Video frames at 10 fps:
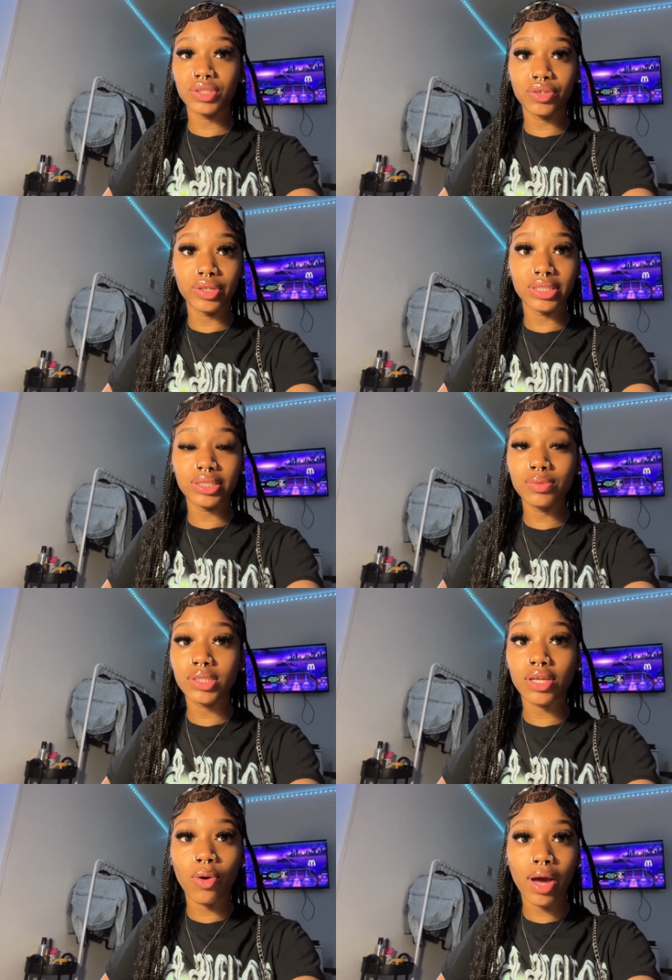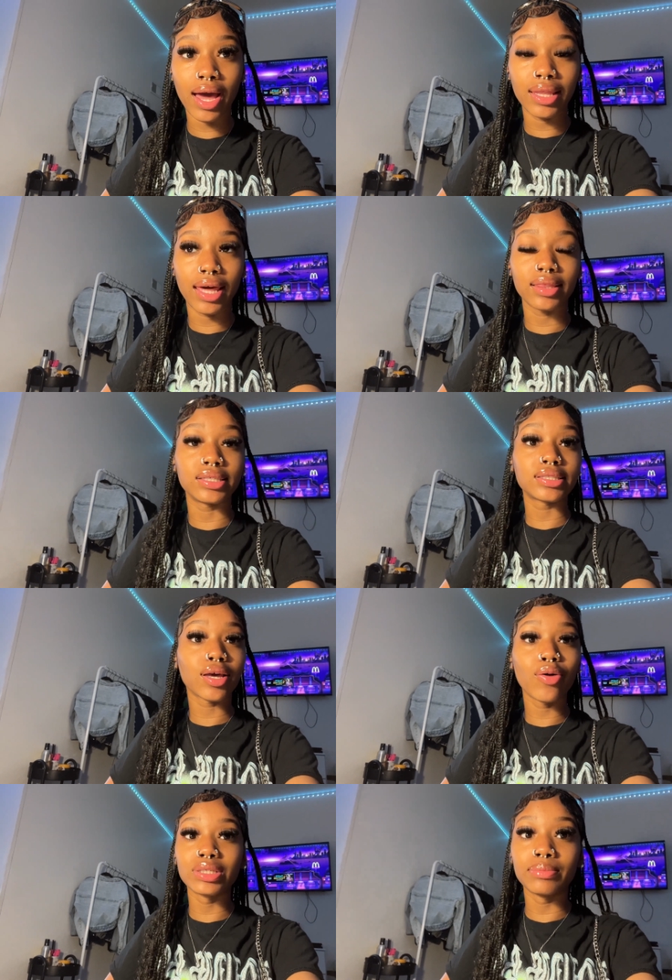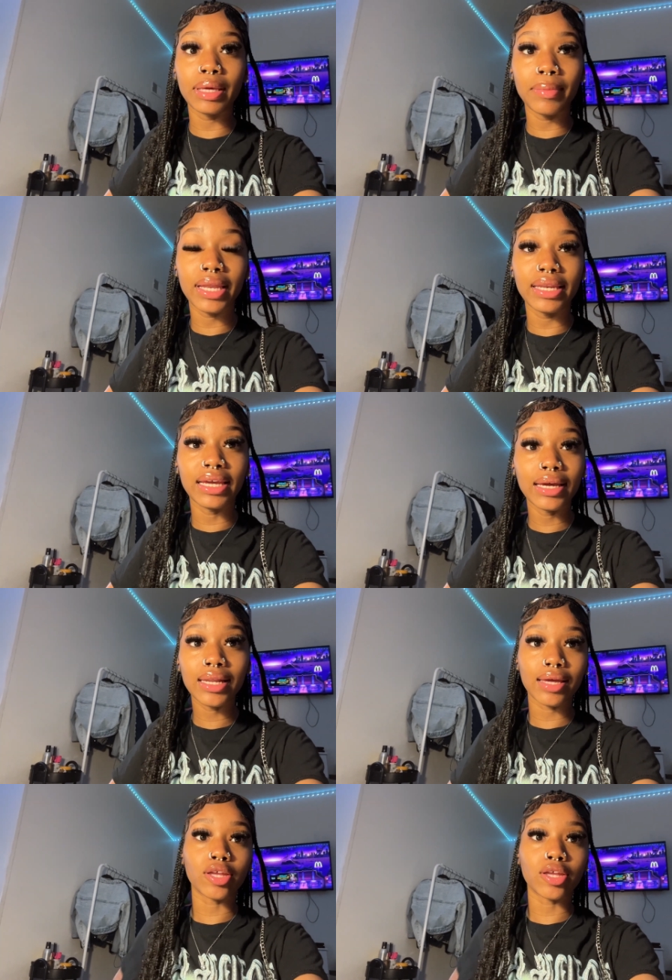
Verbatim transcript: degrees it was so hot like the sun was beaming down like